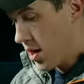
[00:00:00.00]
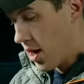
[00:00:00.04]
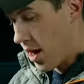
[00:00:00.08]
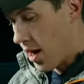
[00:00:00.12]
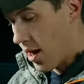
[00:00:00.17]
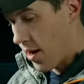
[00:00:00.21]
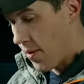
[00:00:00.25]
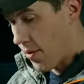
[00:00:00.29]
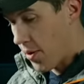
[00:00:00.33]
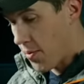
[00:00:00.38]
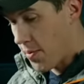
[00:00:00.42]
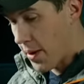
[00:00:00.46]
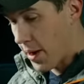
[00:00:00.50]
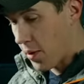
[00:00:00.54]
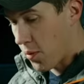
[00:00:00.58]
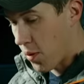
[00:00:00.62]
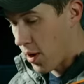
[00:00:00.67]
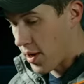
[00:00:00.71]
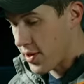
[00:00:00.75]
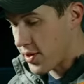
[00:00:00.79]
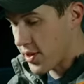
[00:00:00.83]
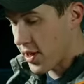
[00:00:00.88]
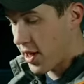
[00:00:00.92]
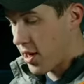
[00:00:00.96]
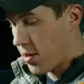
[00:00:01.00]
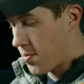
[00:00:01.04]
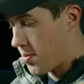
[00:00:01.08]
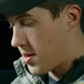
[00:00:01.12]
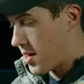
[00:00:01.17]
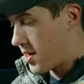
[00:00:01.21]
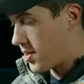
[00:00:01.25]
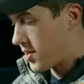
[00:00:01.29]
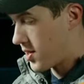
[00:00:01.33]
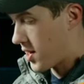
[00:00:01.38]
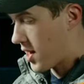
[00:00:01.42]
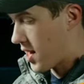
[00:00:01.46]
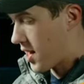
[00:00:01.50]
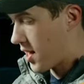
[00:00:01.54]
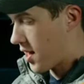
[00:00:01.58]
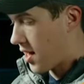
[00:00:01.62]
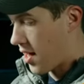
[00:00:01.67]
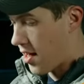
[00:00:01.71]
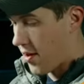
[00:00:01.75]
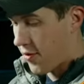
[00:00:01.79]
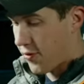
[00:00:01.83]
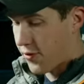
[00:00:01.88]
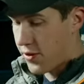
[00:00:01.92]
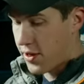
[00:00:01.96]
Uh, the big one's going to be seeing
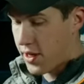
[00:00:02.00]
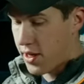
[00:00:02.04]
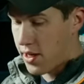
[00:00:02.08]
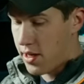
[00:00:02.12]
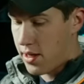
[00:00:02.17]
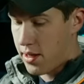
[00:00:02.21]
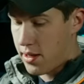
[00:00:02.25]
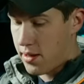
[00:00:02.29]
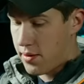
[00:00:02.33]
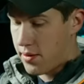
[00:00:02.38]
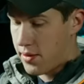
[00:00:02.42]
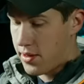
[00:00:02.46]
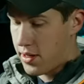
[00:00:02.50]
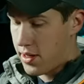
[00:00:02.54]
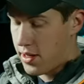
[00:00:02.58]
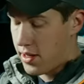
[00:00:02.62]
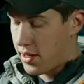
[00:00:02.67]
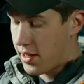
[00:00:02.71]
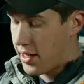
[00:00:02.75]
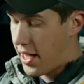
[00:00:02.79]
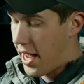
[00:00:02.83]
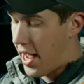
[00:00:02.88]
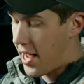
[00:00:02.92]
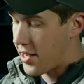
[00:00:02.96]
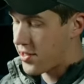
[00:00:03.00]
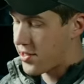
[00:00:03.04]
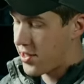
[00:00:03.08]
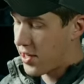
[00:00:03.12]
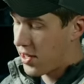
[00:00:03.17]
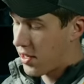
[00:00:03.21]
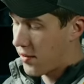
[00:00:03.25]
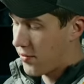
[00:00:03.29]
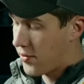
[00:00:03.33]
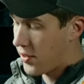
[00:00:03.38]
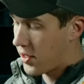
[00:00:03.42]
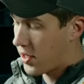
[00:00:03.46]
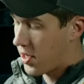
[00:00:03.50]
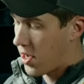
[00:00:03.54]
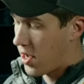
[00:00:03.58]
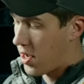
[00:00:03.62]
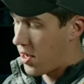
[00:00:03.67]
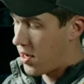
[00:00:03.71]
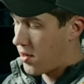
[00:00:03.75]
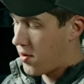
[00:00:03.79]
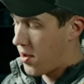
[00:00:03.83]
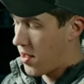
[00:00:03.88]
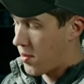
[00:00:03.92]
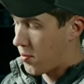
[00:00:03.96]
if the, the gassing of the
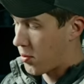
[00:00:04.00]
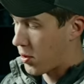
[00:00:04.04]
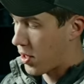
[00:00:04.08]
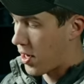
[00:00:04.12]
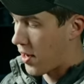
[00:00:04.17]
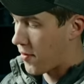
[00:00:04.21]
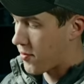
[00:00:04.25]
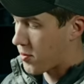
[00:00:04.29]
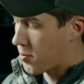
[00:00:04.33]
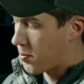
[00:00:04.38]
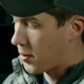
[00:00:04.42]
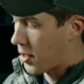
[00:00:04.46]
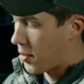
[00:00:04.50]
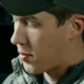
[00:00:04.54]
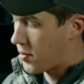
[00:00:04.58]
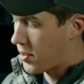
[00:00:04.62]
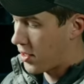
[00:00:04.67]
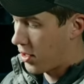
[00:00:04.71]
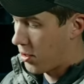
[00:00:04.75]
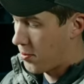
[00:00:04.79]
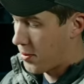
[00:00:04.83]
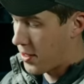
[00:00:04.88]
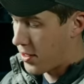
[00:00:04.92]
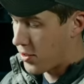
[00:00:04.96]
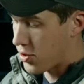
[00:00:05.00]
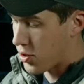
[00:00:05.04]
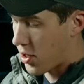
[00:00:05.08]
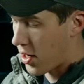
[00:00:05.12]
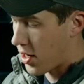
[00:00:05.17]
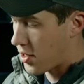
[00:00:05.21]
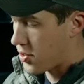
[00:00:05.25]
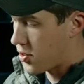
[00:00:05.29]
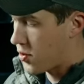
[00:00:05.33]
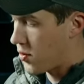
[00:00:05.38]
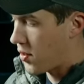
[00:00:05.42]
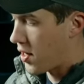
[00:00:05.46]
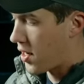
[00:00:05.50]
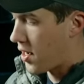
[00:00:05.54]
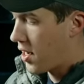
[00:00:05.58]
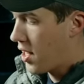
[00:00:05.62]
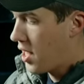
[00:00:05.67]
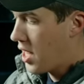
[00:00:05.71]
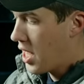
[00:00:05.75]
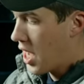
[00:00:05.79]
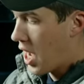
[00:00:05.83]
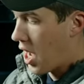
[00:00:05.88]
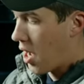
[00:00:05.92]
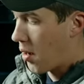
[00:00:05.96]
gun, and we're going to have to play with it a little bit and try to tune it,
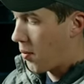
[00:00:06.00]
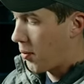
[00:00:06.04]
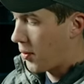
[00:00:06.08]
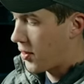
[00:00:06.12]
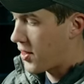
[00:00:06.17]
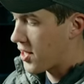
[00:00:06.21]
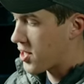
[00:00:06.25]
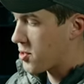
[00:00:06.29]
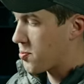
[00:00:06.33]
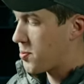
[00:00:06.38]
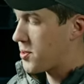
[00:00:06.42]
uh, with this